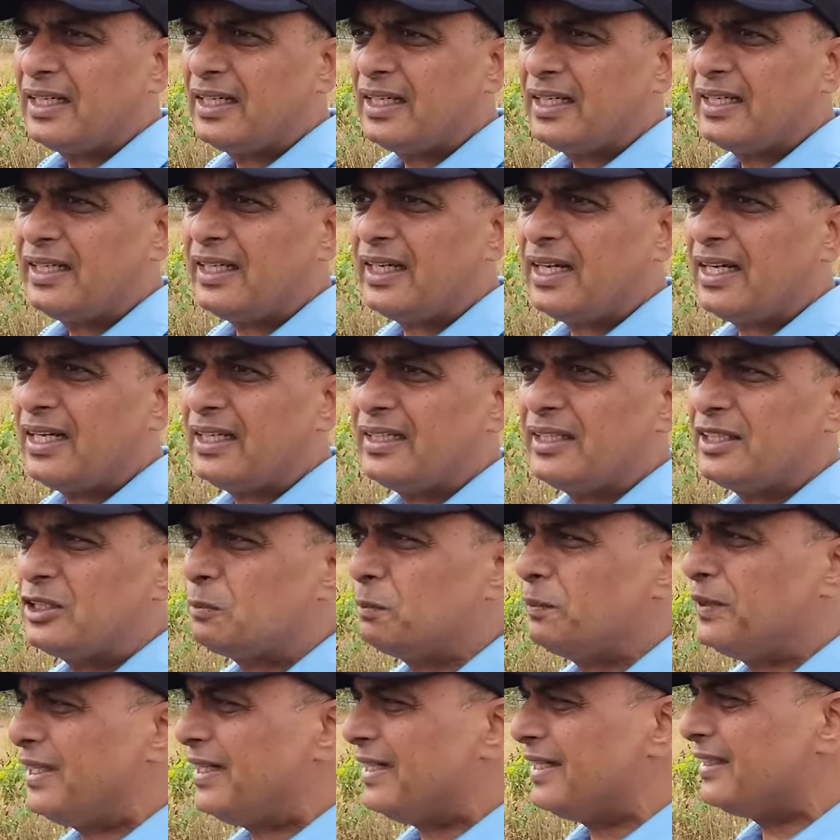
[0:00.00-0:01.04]
Yeah, the
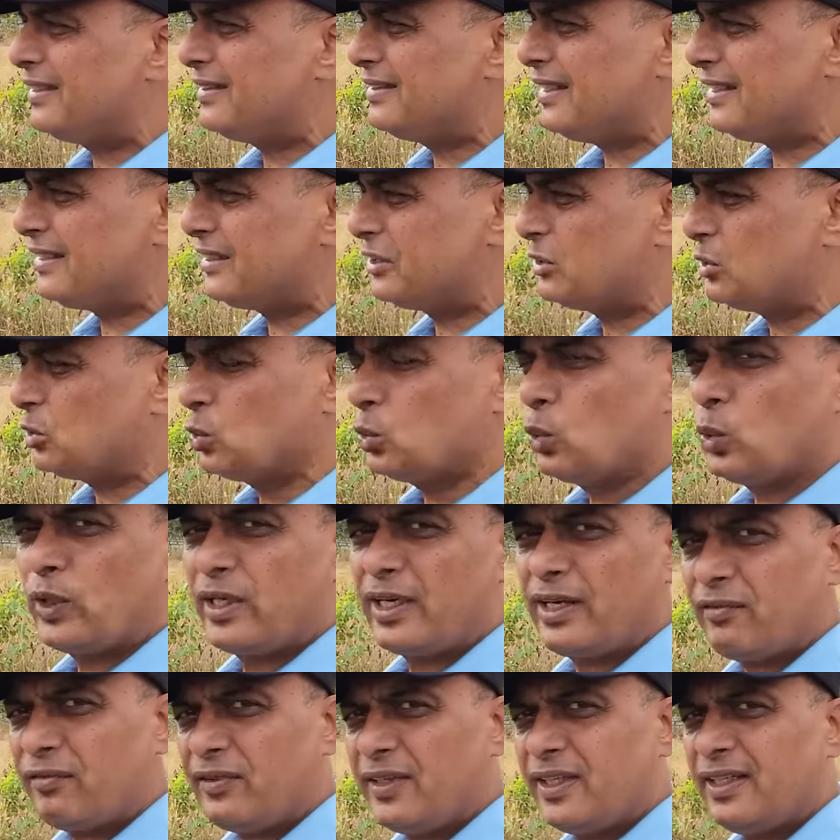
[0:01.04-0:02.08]
speed is just too
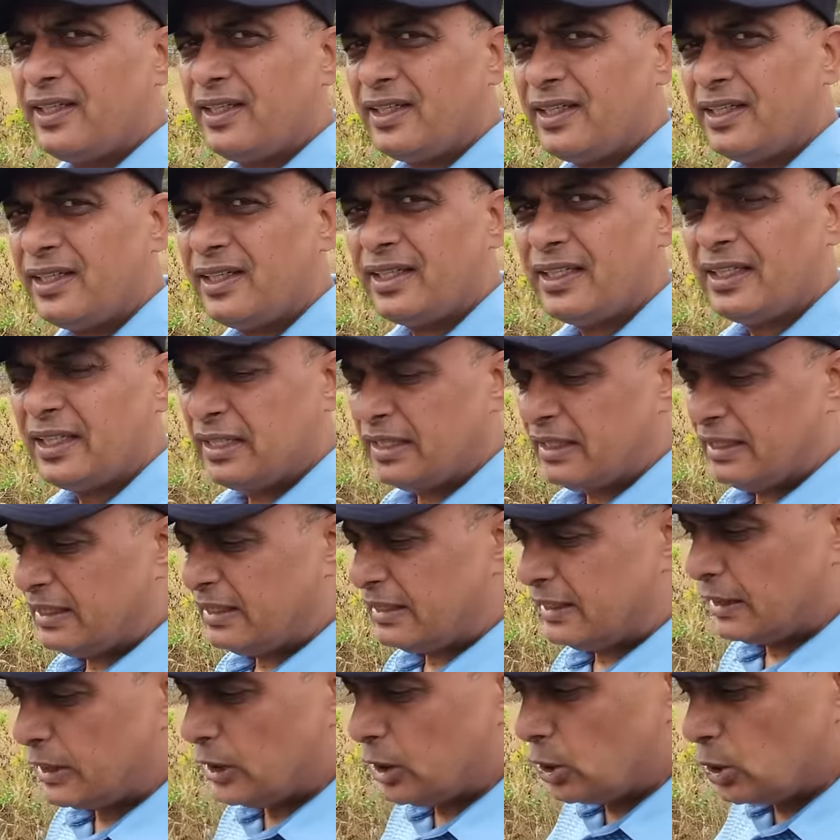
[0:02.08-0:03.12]
revvy,
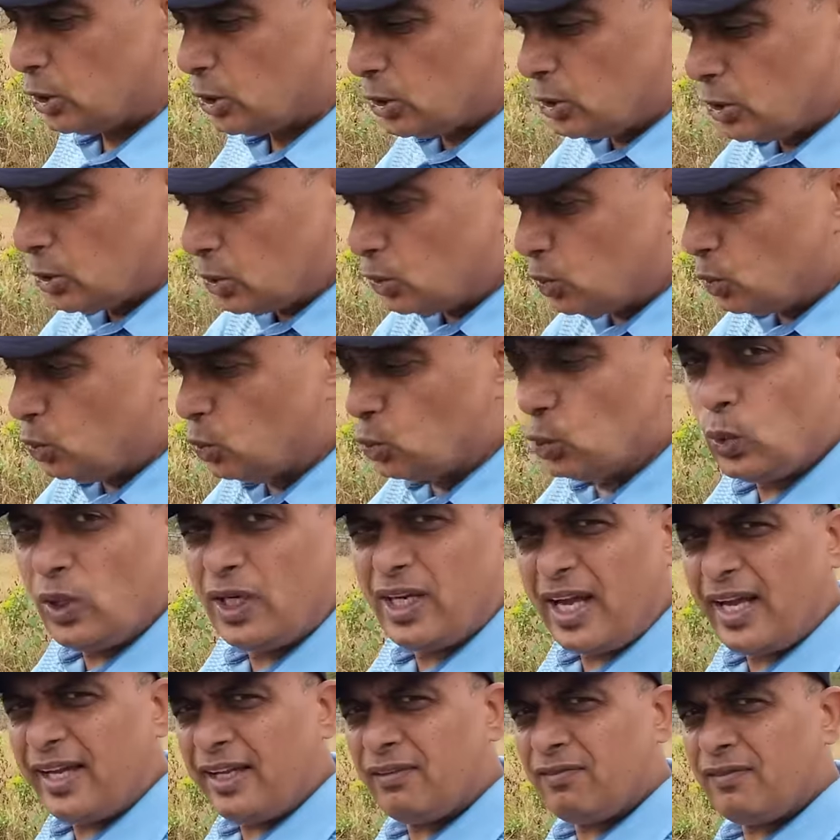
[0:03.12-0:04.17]
too
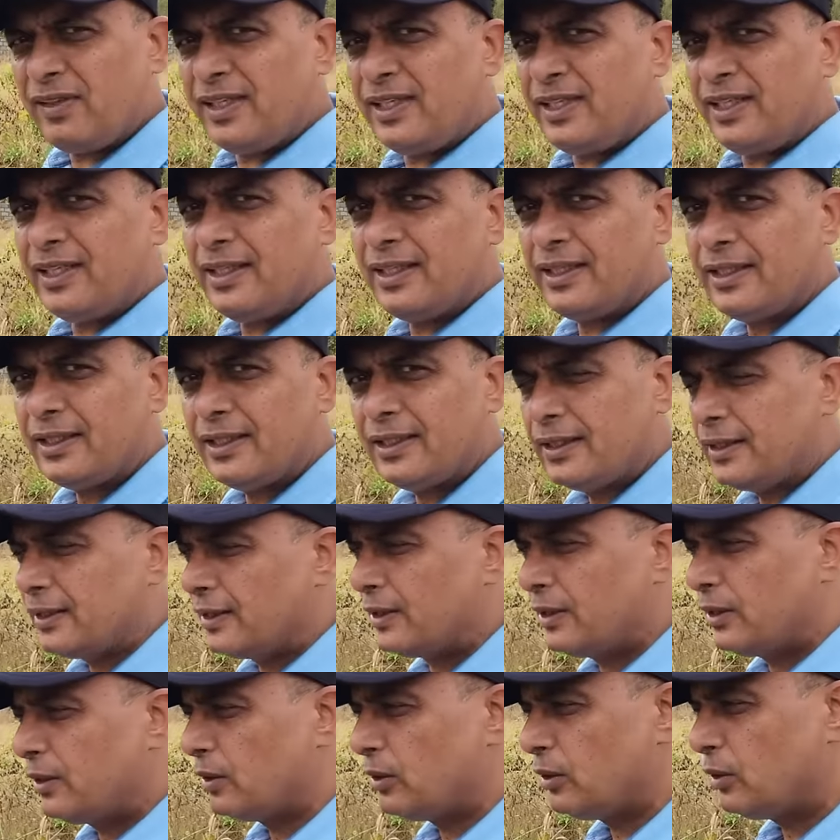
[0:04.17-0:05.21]
lively
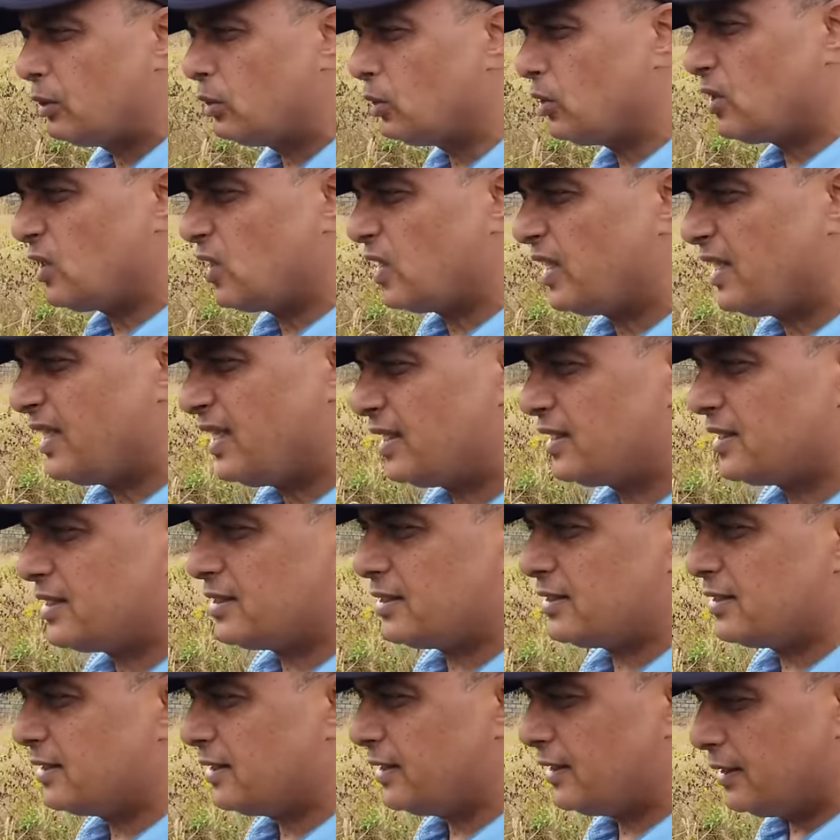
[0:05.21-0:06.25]
to
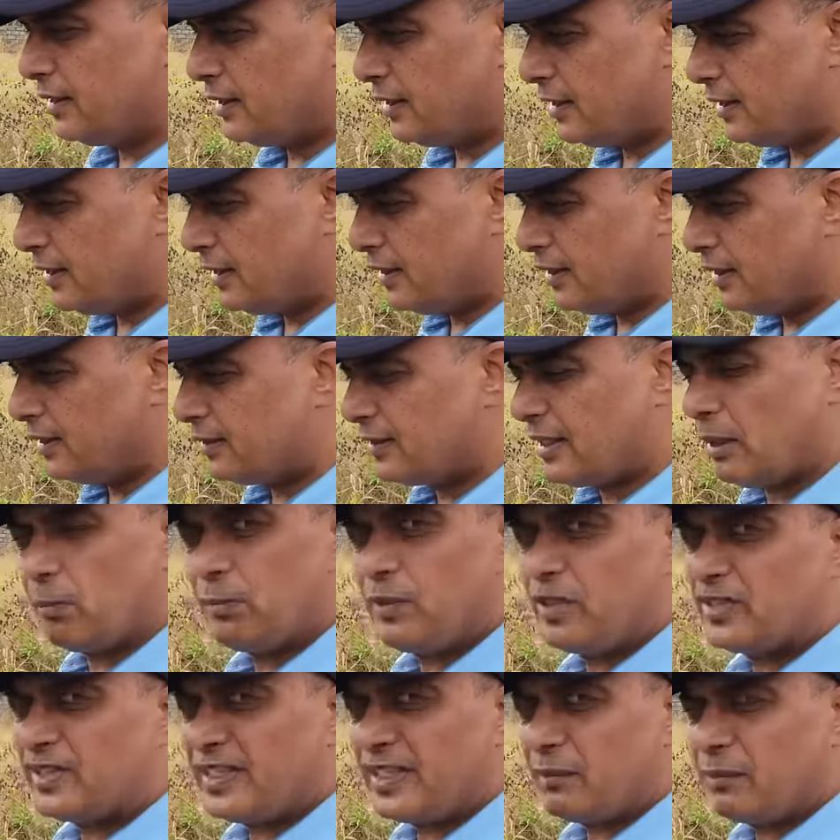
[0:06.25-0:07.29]
contest in the thumper
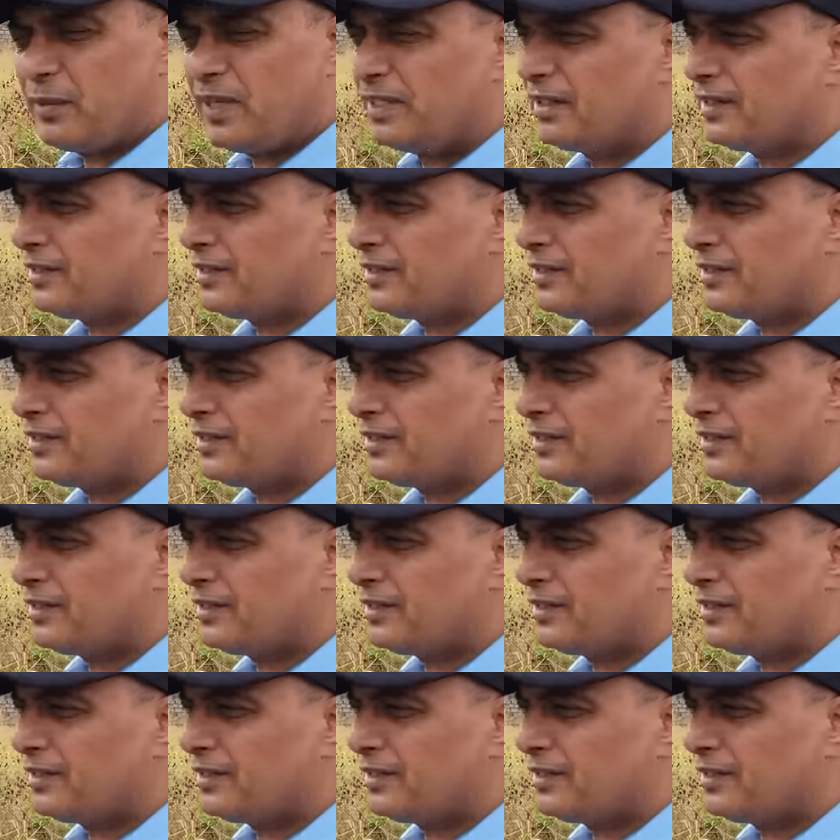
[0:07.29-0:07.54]
segment.